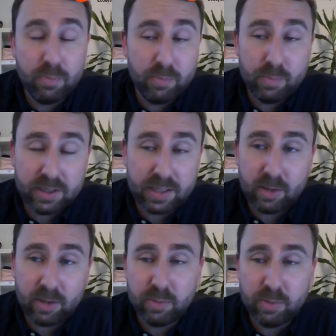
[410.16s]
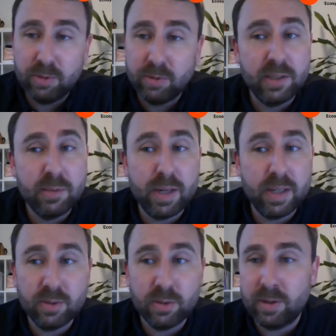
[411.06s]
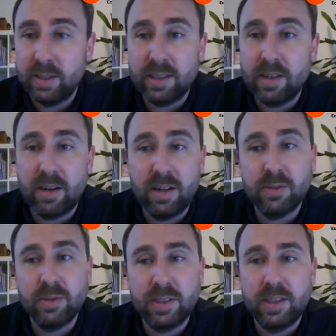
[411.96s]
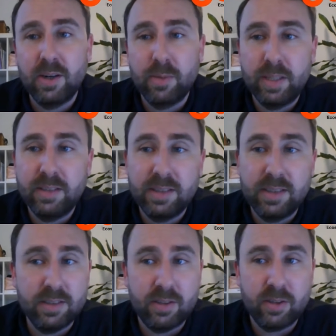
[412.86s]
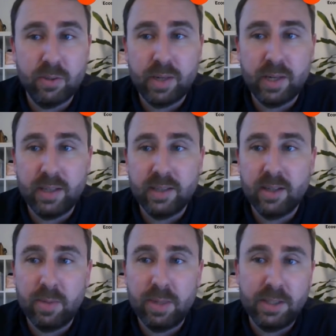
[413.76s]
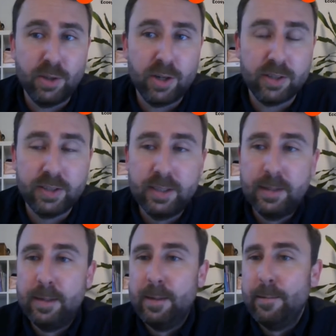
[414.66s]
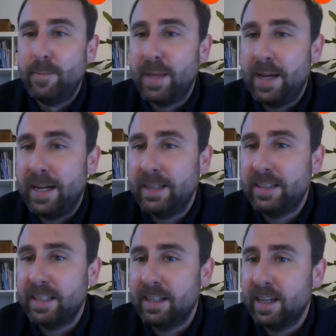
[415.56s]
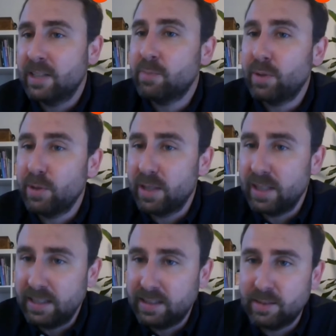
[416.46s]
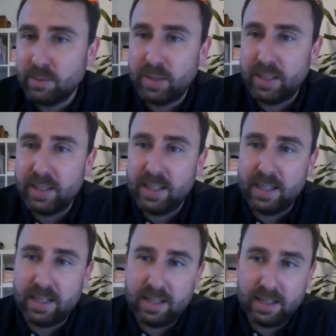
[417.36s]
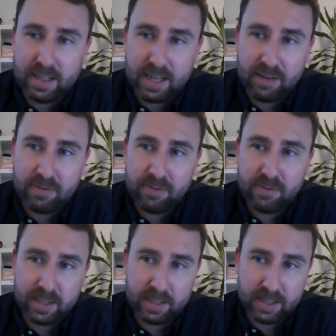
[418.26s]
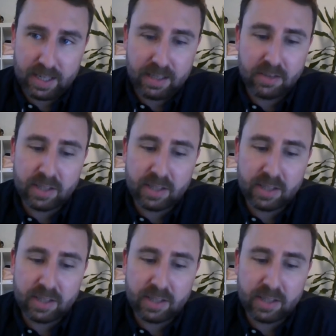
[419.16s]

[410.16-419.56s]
but it can also be used in a bus or in a car to see how many seats are occupied and how many not. And last but not least, we have another